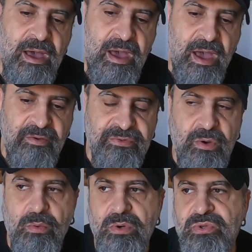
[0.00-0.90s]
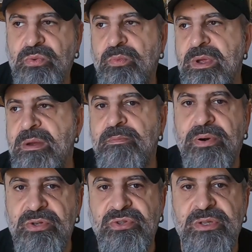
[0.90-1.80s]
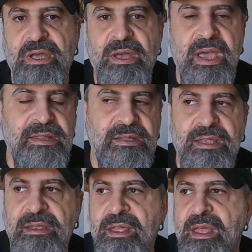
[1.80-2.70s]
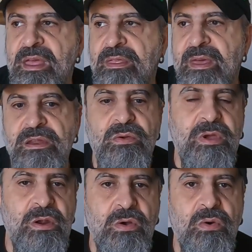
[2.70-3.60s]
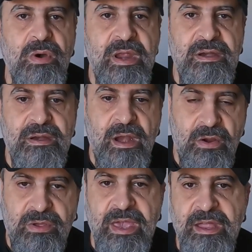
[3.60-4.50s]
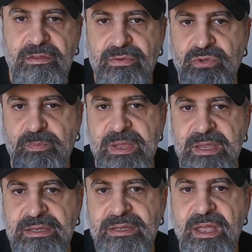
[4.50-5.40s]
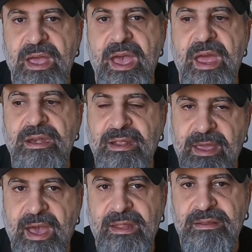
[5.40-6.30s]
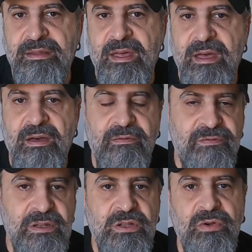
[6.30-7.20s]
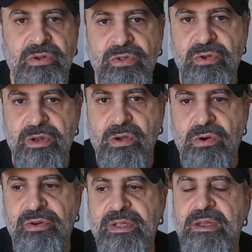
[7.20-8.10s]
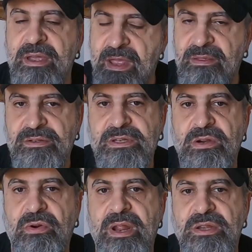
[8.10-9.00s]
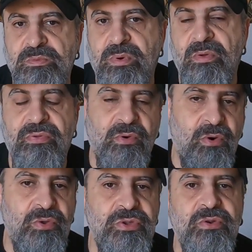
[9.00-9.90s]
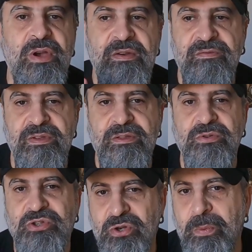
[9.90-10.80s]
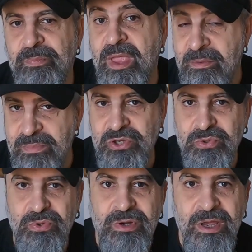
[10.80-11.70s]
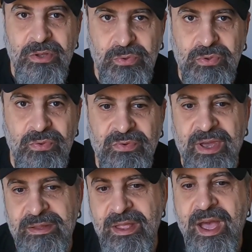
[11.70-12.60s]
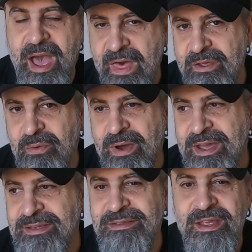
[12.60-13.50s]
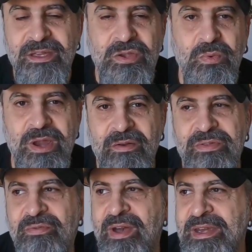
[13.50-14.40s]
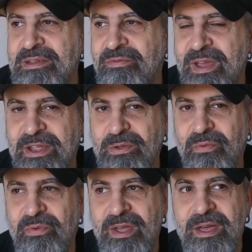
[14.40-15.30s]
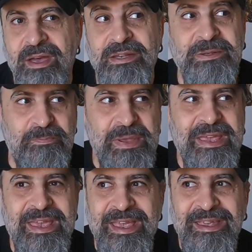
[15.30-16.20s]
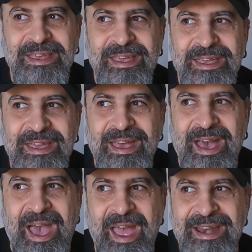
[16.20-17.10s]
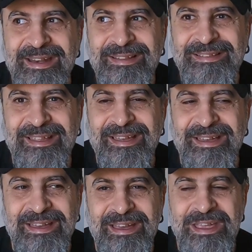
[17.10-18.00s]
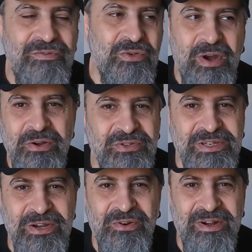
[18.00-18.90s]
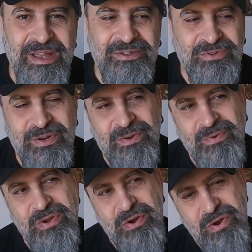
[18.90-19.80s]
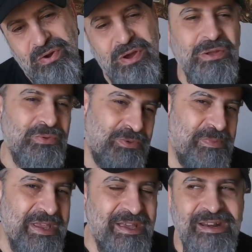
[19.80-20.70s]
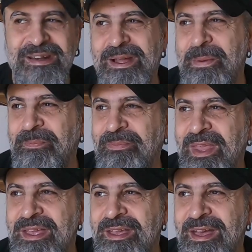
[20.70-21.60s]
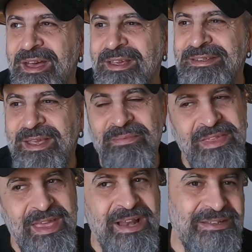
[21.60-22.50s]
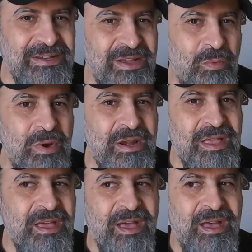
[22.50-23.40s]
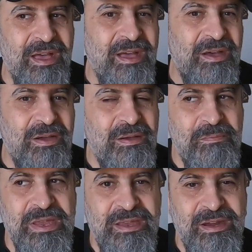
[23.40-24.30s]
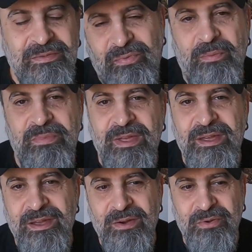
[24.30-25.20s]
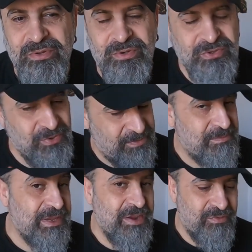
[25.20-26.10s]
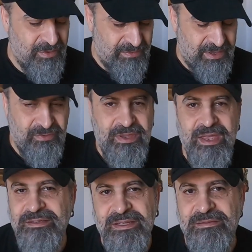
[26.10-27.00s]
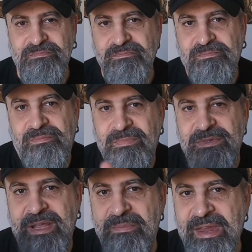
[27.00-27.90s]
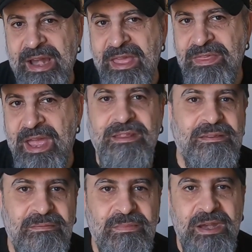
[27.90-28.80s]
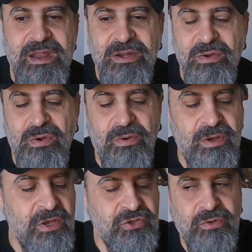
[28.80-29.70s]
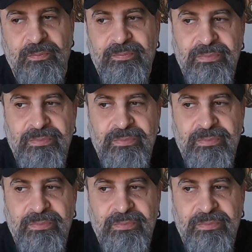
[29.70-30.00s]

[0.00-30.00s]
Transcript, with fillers: afterwards, in post uh, editing, then you can go and locate those peaks and cut uh, video and audio recording and synchronize both audio and video. So be sure to do that. Otherwise, you will have the funny effect of speaking and uh, if you are not synchronized, you're, you're, you're going to speak and um, uh, something else will uh, be heard from the audio. So be careful on that. Okay, just something like that and here you go. So